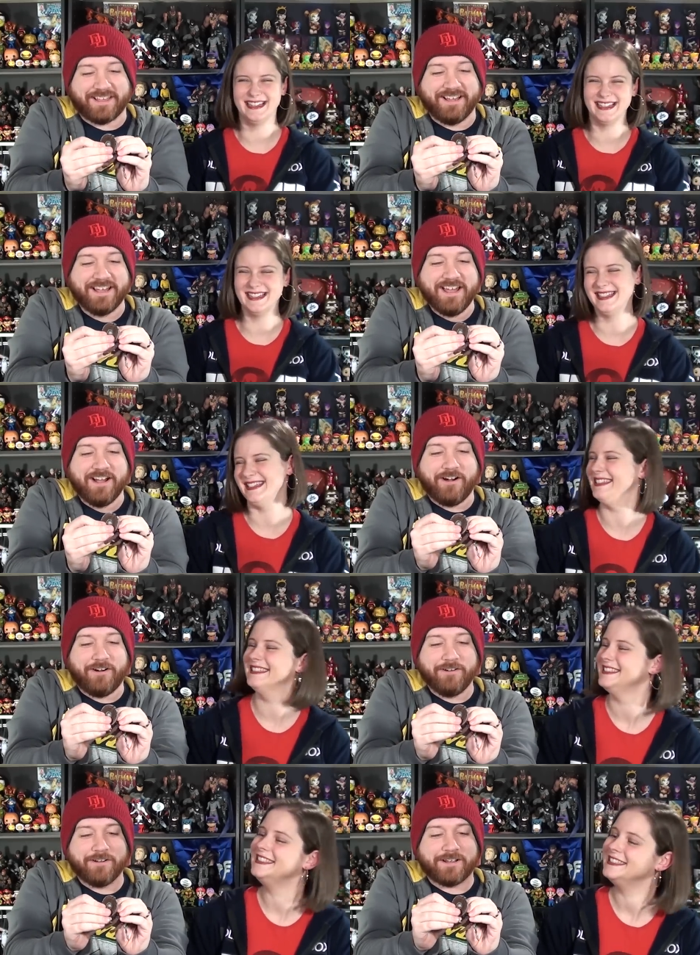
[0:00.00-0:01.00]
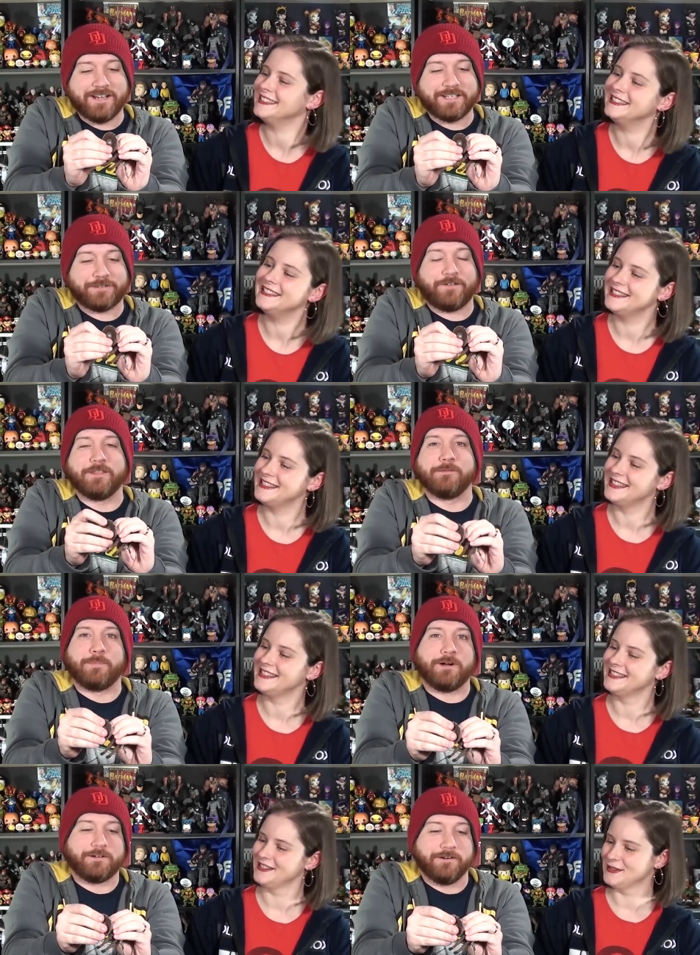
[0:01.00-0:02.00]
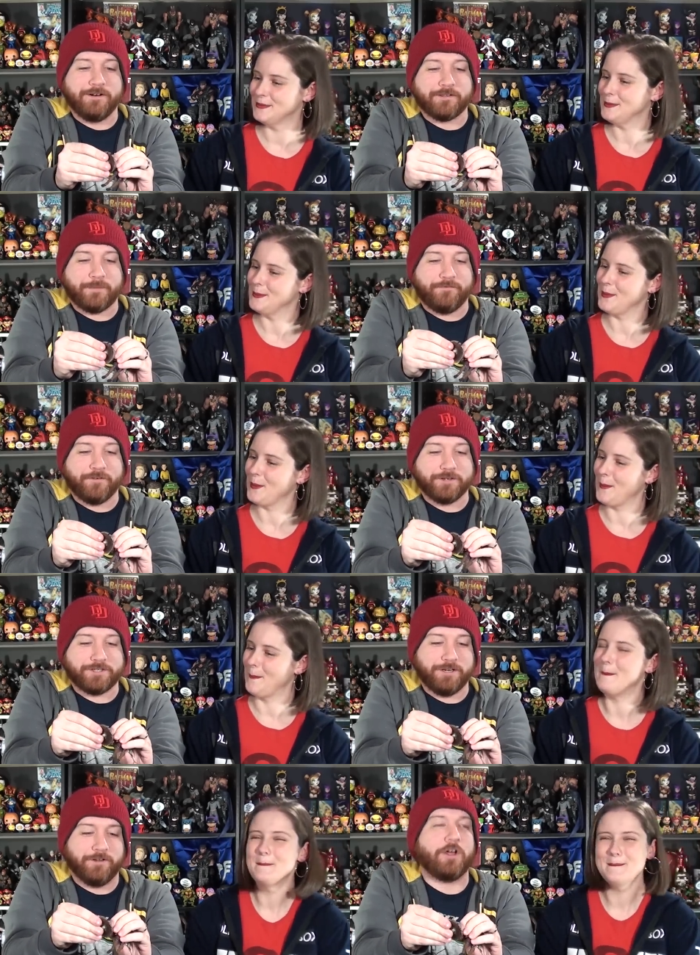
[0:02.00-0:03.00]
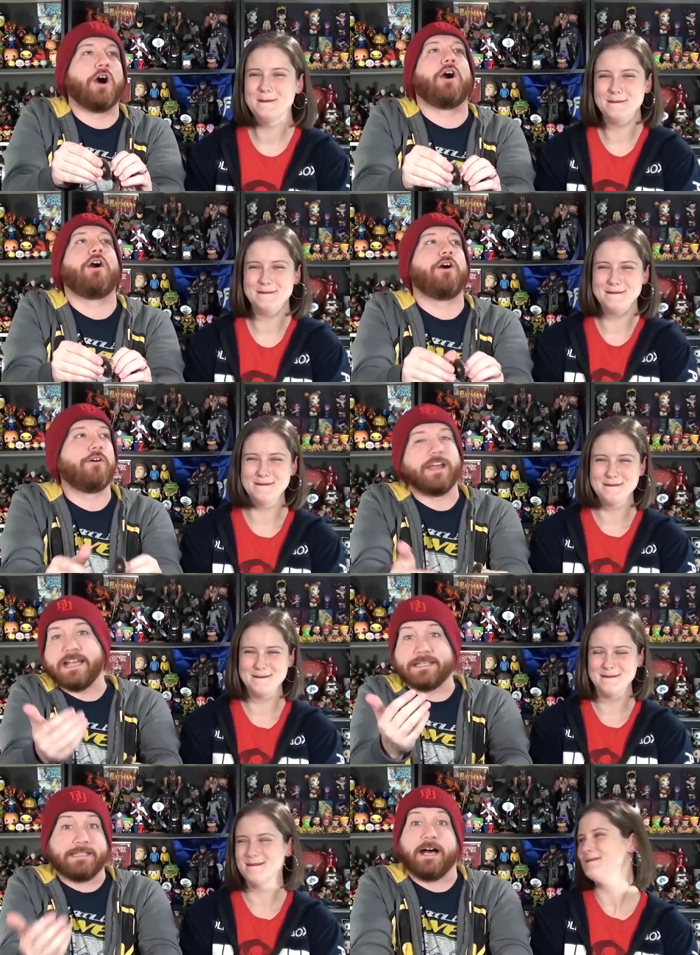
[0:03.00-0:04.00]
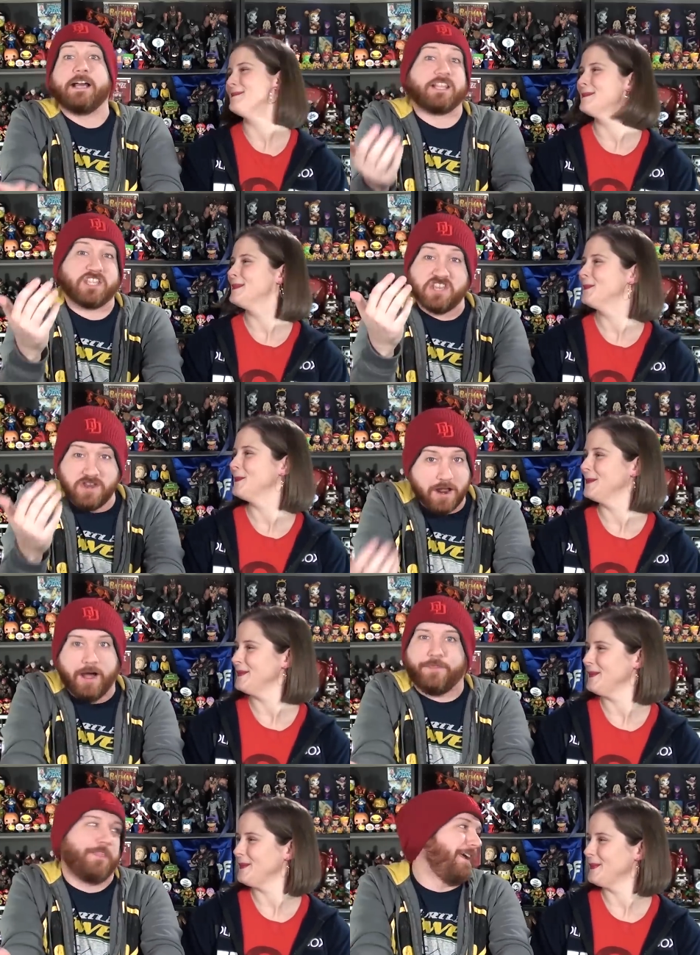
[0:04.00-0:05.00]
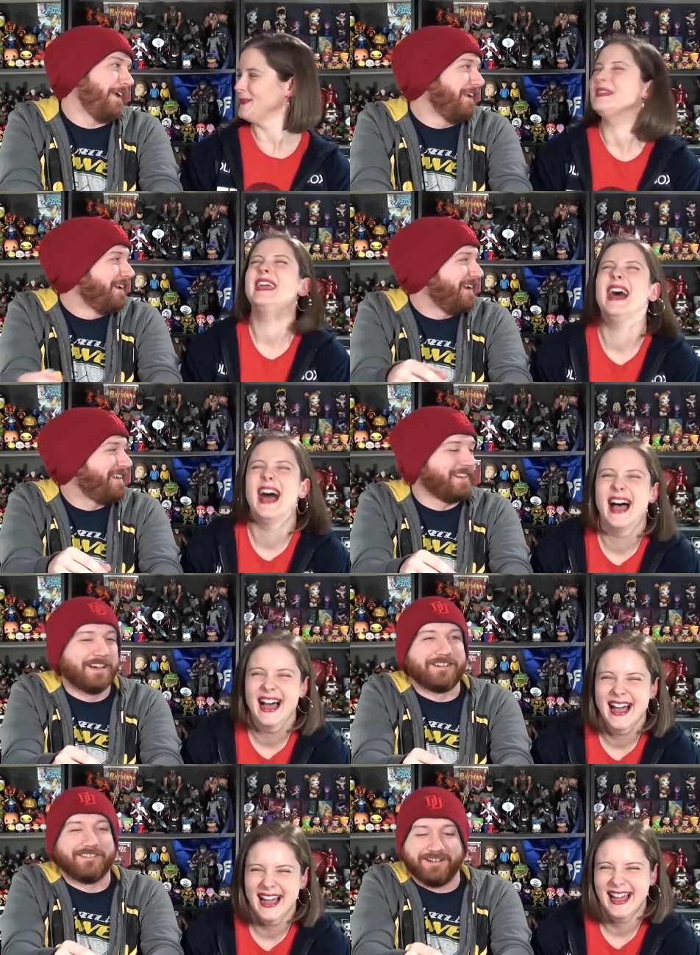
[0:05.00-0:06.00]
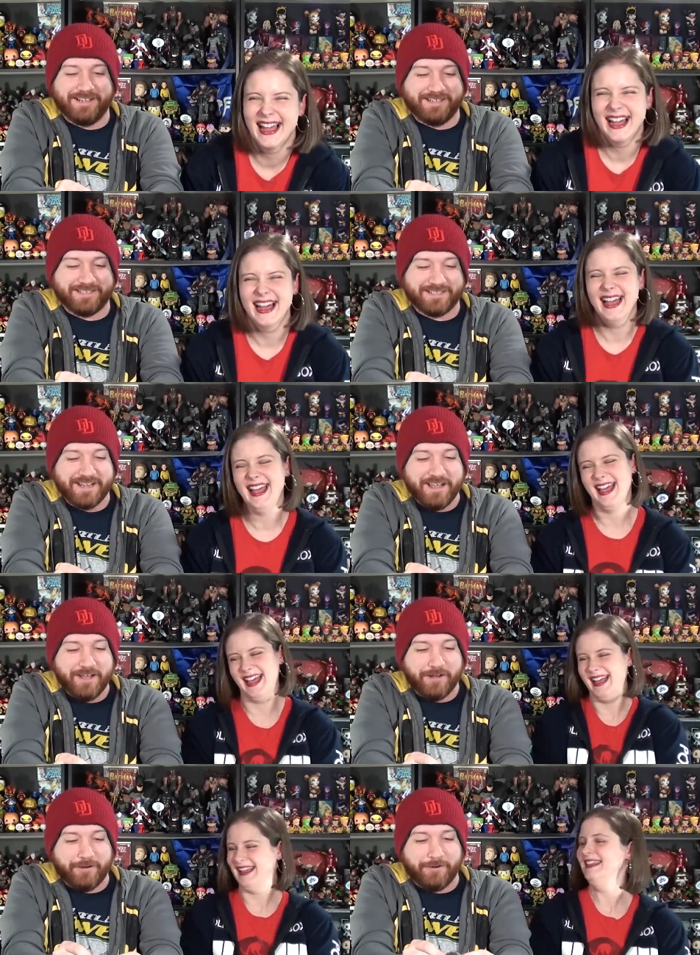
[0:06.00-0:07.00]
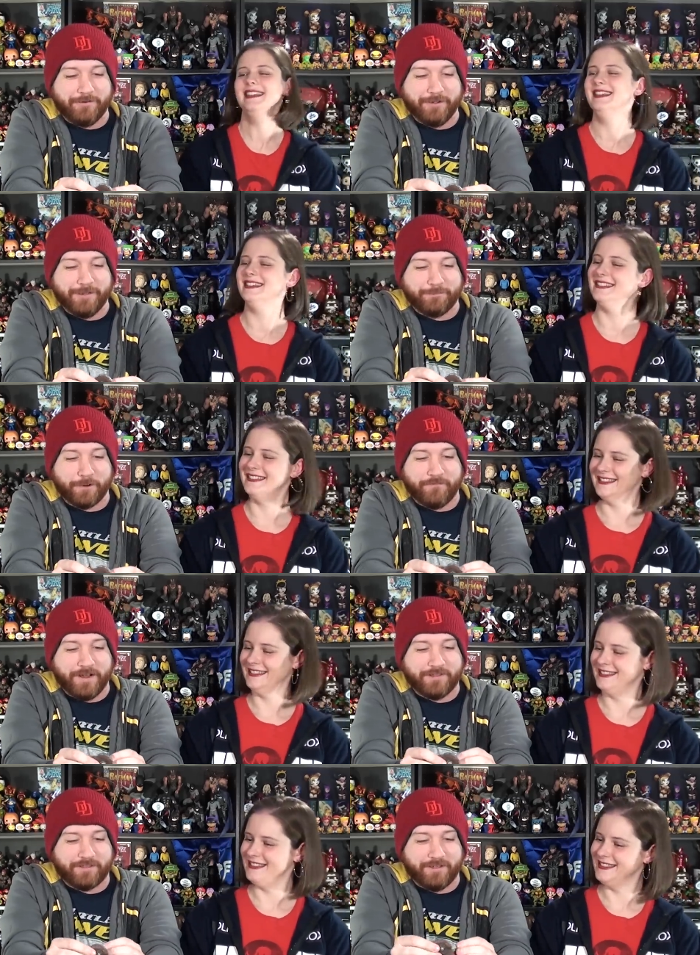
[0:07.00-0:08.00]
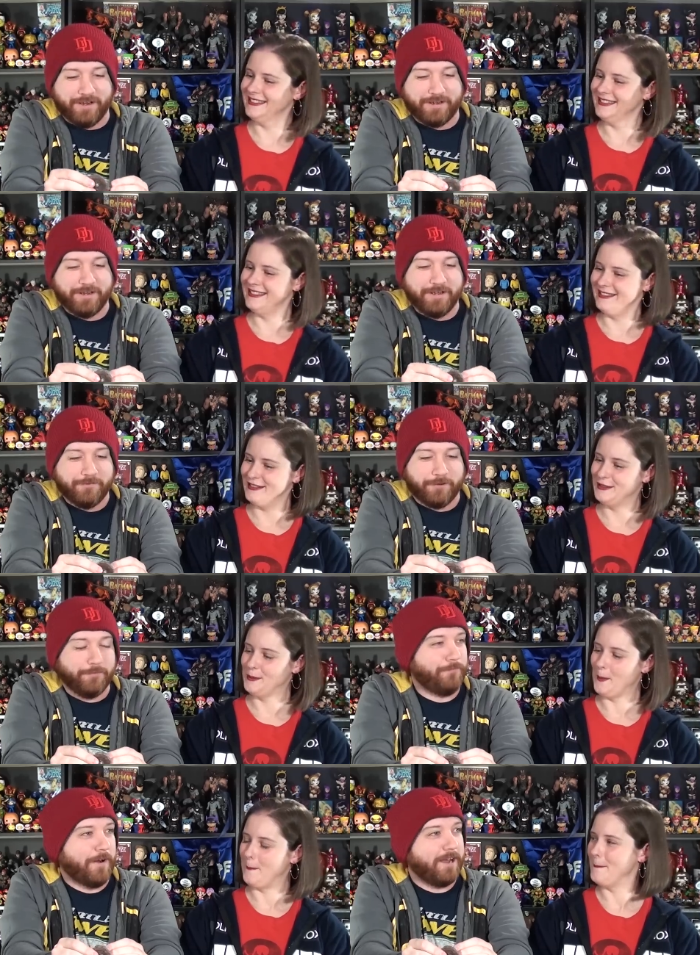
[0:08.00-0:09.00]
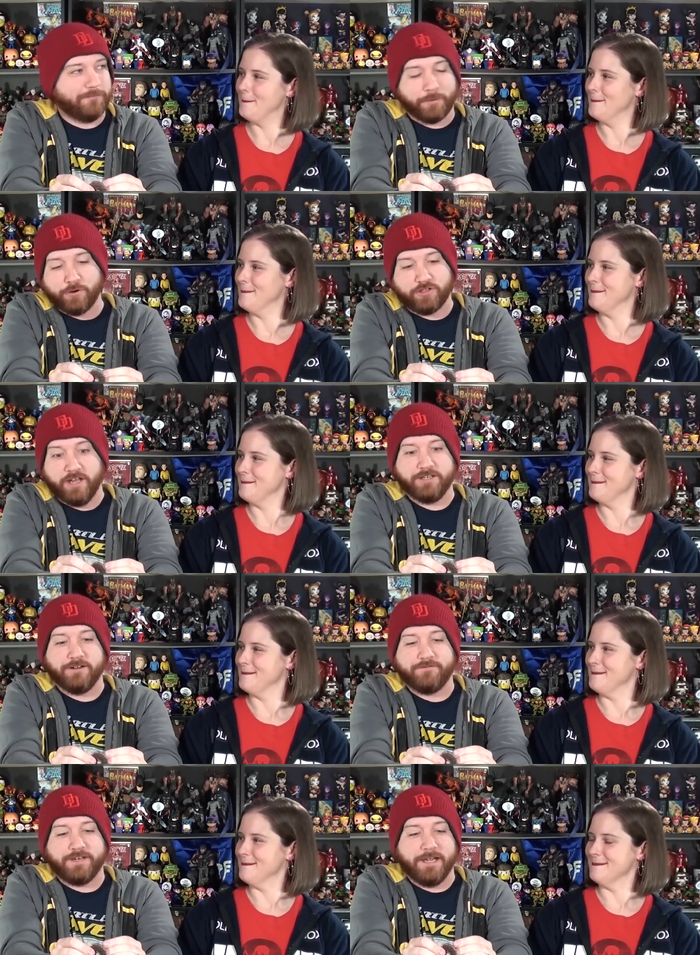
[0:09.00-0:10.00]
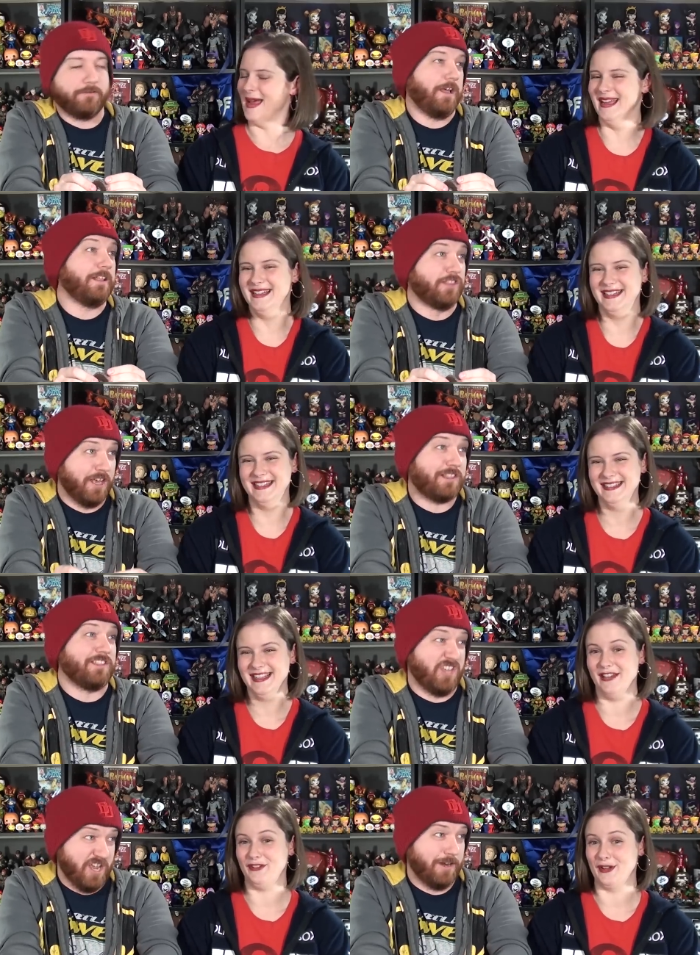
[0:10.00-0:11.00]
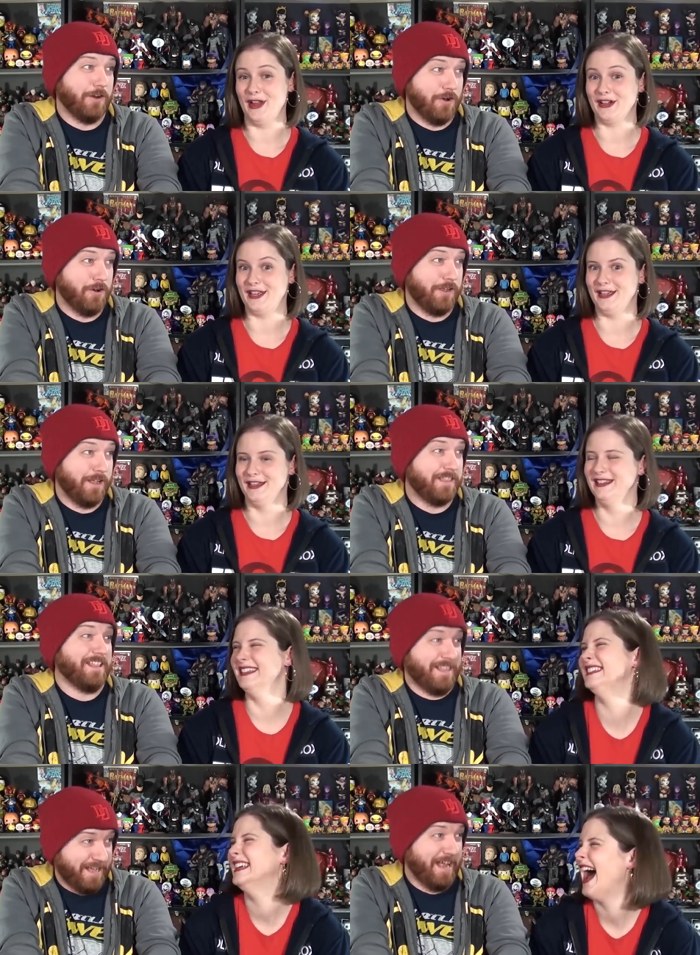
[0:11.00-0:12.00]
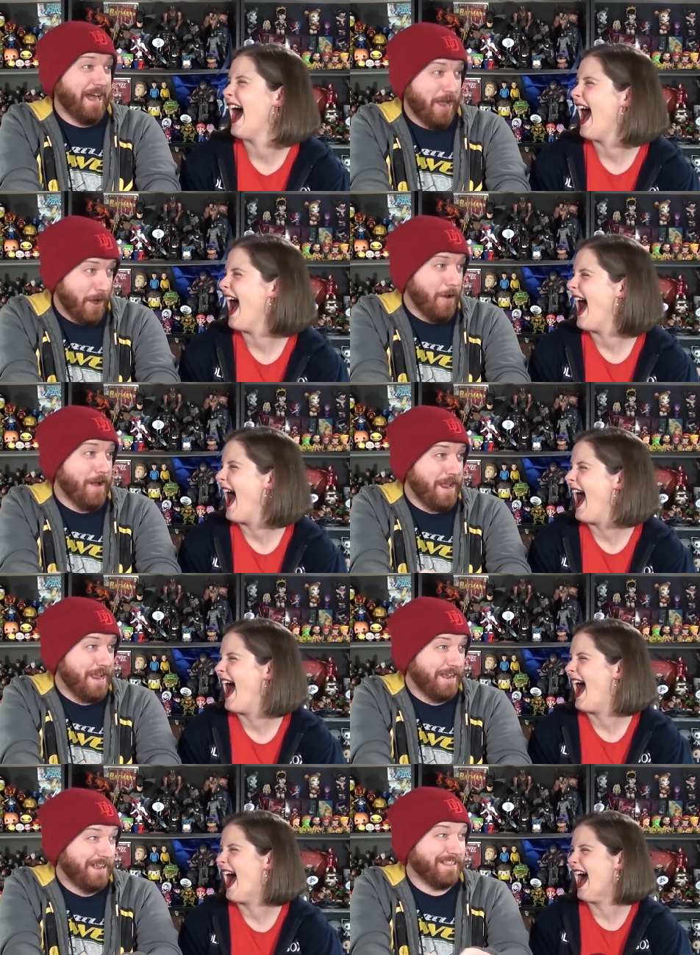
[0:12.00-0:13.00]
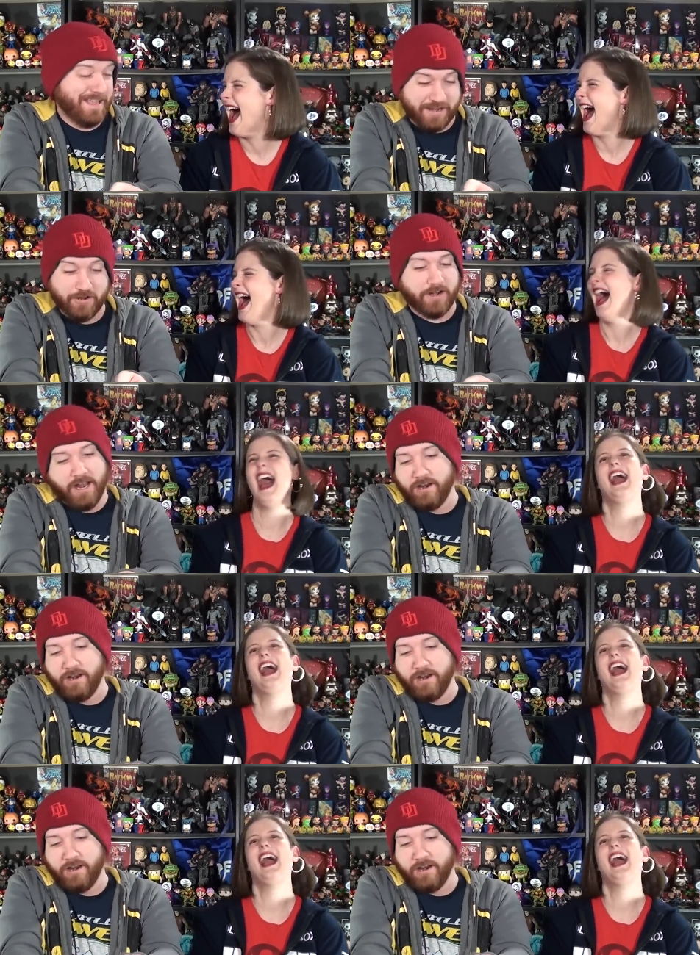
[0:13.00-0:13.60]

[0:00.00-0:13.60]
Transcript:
Speaker 1: like, oh, look, I just found the buckler. Here's my first shield. Oh, it does nothing. Like, literally just, oh, it prevents, like, what, five percent of damage? That this is getting nerdy. This is getting nerdy. It's getting nerdy. I